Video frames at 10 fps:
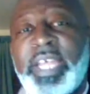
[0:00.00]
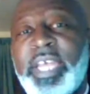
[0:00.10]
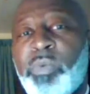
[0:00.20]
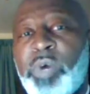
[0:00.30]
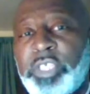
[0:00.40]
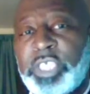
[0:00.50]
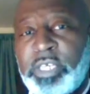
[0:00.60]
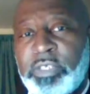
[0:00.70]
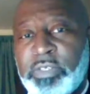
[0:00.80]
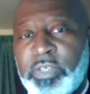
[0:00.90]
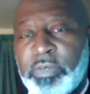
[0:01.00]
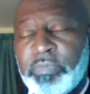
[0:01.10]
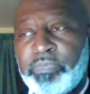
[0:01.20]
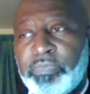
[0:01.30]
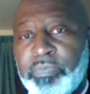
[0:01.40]
then what Jesus do?
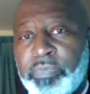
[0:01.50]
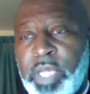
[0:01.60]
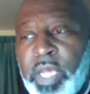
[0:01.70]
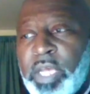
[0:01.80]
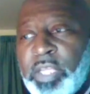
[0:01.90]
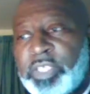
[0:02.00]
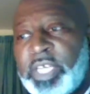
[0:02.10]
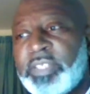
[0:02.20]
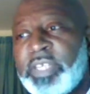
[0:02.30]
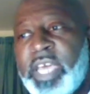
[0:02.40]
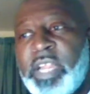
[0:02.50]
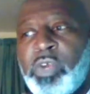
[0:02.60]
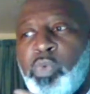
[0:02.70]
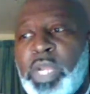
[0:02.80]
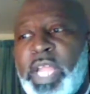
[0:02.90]
Jesus get in
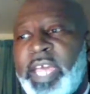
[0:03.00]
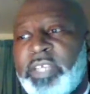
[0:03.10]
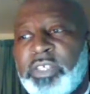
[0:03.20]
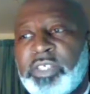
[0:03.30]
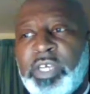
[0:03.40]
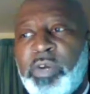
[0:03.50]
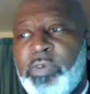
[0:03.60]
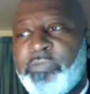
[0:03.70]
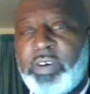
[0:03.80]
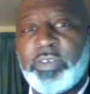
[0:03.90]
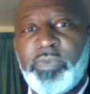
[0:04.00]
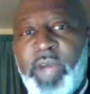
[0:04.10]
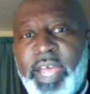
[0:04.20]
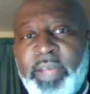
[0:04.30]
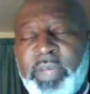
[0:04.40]
a relationship with us,
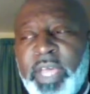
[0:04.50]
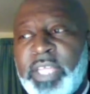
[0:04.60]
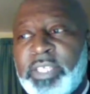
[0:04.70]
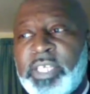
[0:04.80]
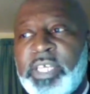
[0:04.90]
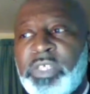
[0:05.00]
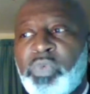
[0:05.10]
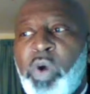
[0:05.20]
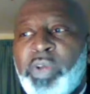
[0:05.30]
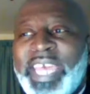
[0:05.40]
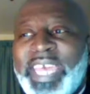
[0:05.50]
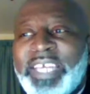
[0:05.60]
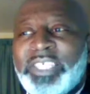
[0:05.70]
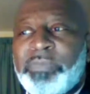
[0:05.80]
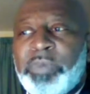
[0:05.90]
right? Jesus want an
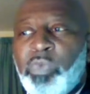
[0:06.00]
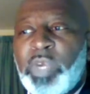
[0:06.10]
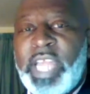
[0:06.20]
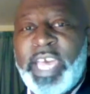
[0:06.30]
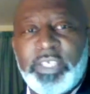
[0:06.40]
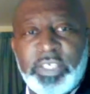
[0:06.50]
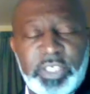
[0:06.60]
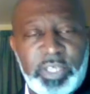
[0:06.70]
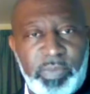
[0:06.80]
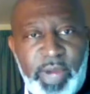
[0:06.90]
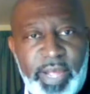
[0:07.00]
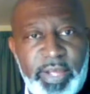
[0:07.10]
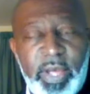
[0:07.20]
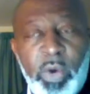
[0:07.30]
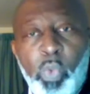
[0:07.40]
intimate relationship, right?
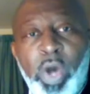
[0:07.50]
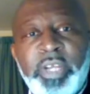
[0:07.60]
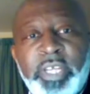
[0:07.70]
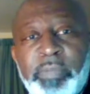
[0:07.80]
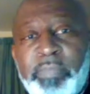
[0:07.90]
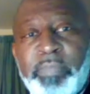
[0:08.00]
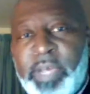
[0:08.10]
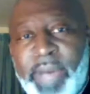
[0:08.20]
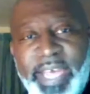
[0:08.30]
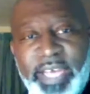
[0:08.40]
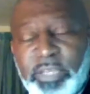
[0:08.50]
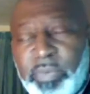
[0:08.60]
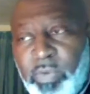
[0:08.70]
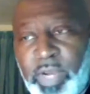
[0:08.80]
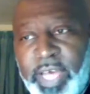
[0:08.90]
What does it mean by intimate
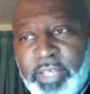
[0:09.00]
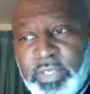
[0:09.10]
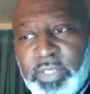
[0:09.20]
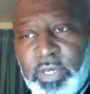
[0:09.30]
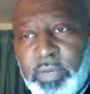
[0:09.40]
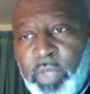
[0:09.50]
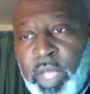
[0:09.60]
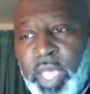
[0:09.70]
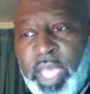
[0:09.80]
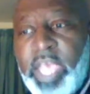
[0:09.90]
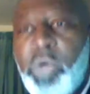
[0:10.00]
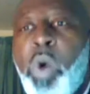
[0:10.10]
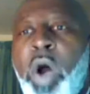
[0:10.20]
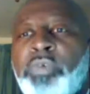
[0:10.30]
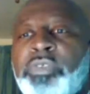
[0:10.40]
relationship? he
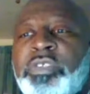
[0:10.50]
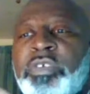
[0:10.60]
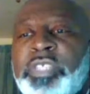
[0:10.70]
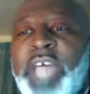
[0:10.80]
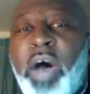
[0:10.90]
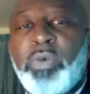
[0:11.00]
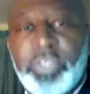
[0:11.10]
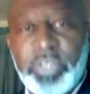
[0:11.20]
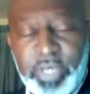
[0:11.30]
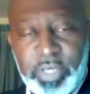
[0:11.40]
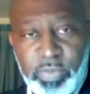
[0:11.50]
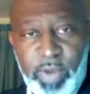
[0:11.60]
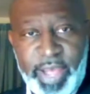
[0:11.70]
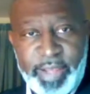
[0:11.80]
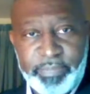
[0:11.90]
wants to talk to us,
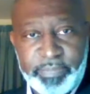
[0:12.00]
right?